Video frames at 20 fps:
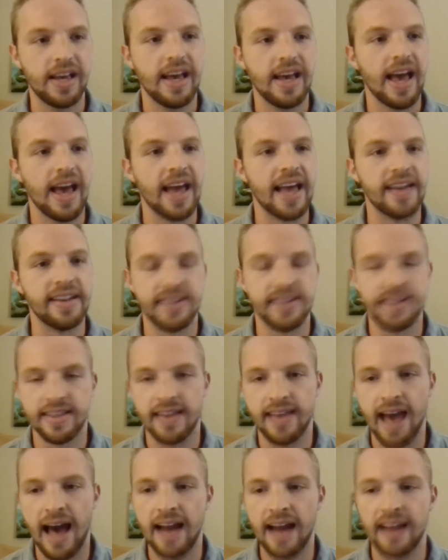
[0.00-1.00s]
and
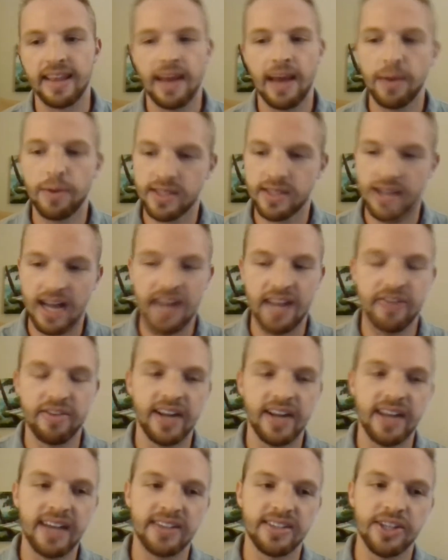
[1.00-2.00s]
did that. And that was kind of a
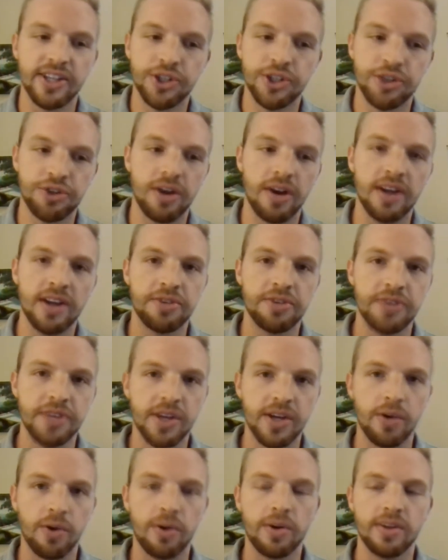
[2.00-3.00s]
nice
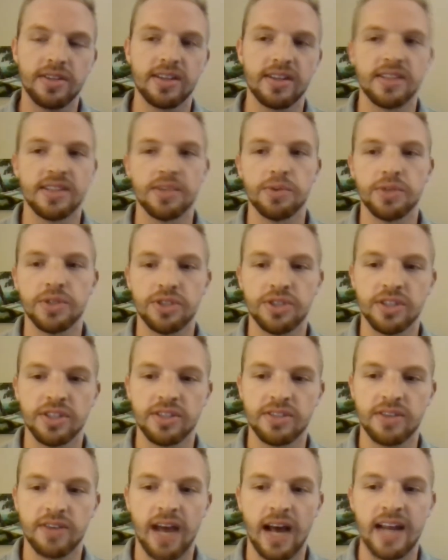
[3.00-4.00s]
introductory course because it was
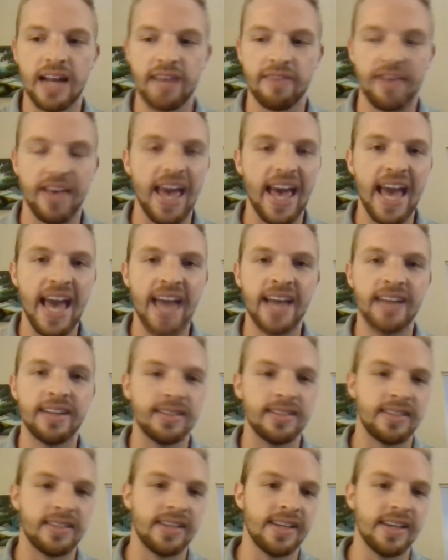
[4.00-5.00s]
just kind of A
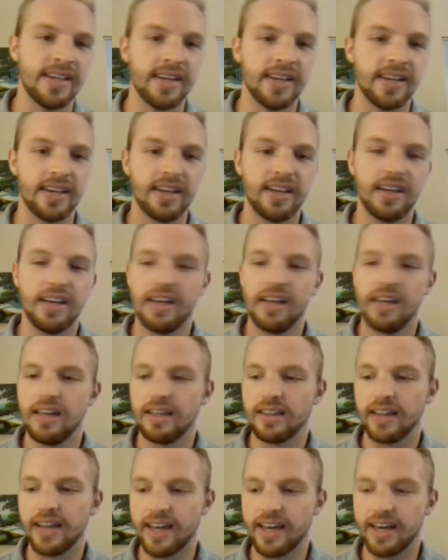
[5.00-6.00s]
to Z,
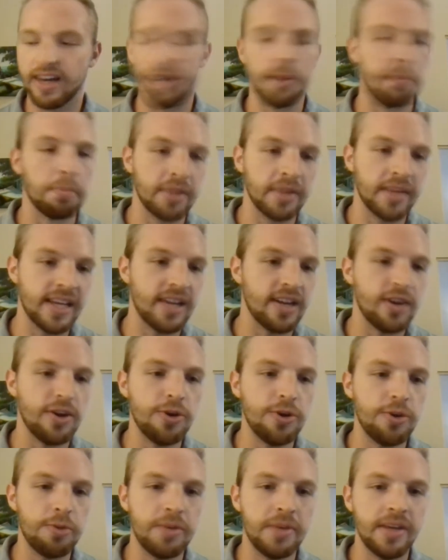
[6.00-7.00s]
like complete
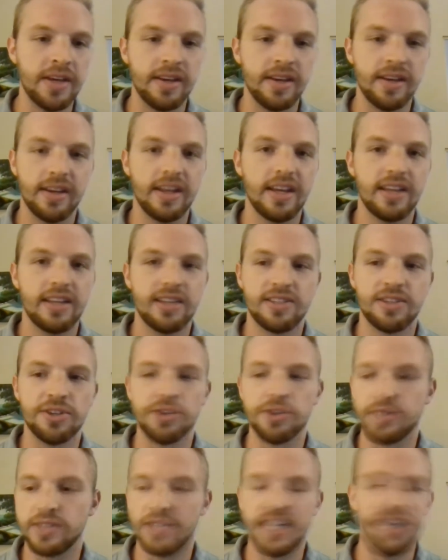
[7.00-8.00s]
newbie
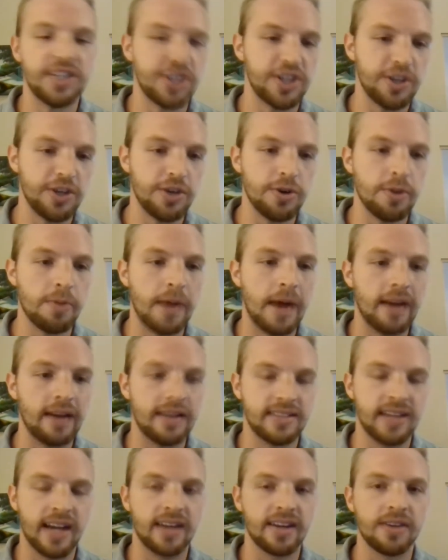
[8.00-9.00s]
to teaching you
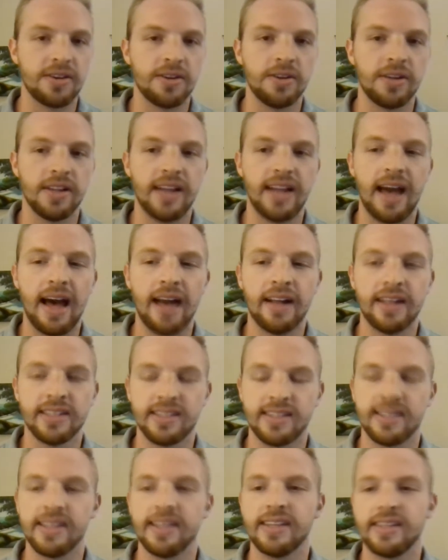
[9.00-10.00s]
about technical
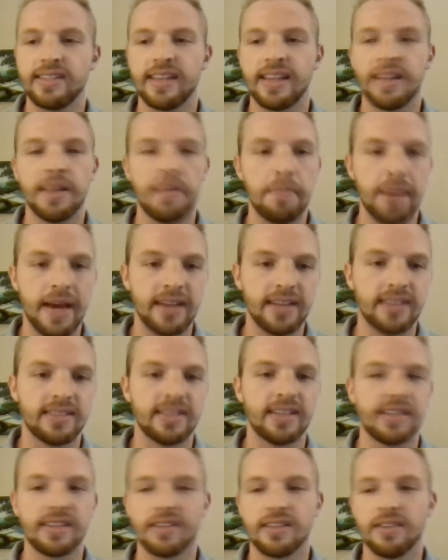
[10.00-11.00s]
analysis and the
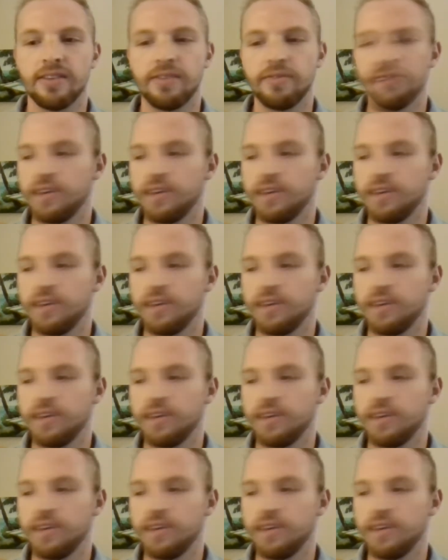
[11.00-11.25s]
basics of,